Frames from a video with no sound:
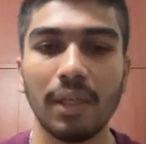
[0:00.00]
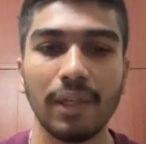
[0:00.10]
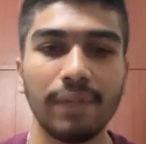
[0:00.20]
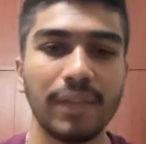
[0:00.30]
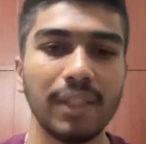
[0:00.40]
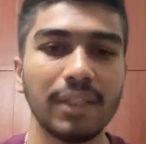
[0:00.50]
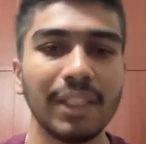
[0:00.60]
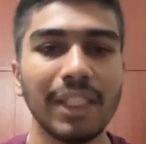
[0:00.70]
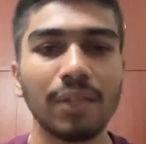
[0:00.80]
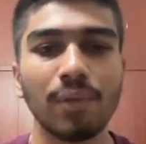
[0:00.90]
If it is
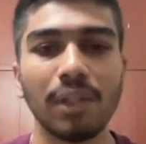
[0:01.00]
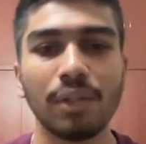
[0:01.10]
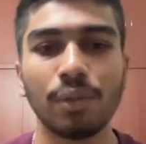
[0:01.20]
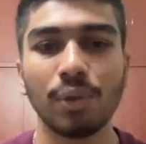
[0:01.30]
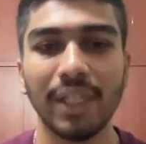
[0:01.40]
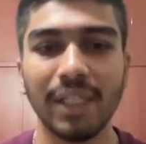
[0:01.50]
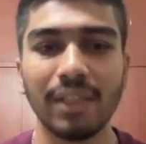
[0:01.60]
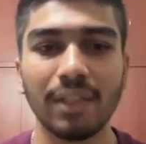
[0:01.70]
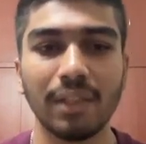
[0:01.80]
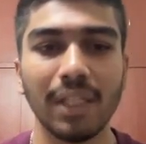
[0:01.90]
equal to 8,
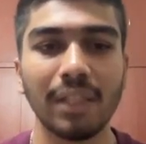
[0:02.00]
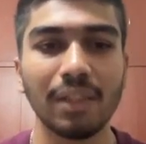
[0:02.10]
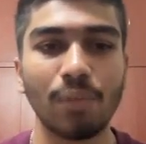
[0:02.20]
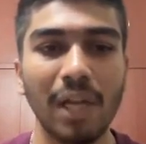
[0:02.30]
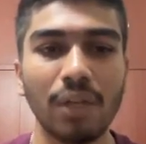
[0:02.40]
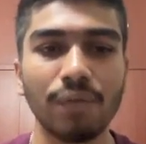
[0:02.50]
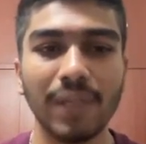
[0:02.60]
then the value of